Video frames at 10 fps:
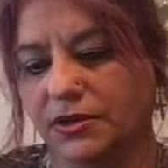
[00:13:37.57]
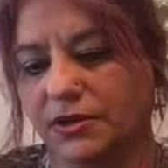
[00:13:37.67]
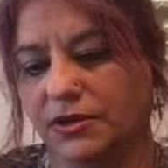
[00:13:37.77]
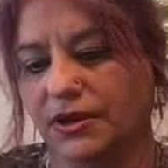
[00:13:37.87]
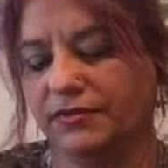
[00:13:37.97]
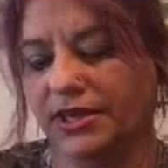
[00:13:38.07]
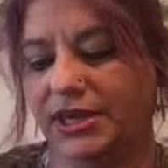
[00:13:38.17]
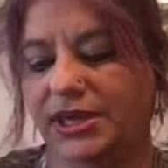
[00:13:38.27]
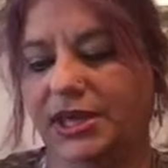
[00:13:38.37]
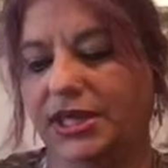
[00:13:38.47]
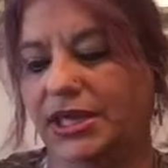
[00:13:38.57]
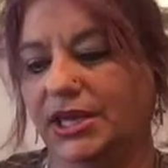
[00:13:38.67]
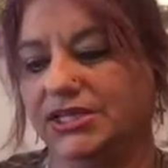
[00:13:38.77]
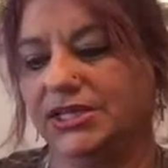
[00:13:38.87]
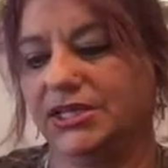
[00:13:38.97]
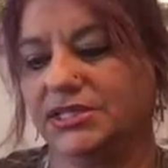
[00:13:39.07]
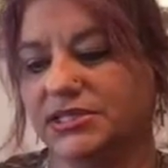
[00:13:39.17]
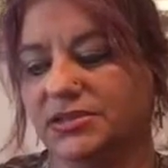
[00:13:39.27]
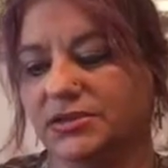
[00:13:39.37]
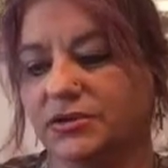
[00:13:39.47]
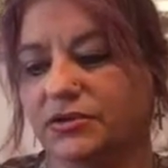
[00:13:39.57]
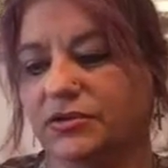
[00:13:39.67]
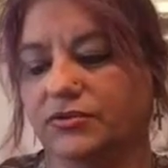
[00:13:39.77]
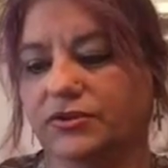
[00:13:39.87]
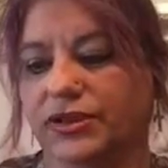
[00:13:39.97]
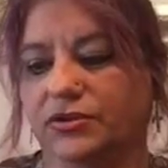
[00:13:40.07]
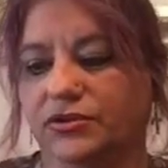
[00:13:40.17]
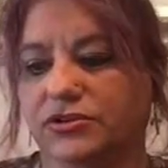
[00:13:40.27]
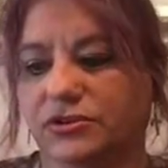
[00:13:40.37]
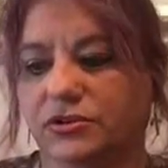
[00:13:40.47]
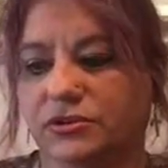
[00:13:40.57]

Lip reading: you don't have any excess on your fingers.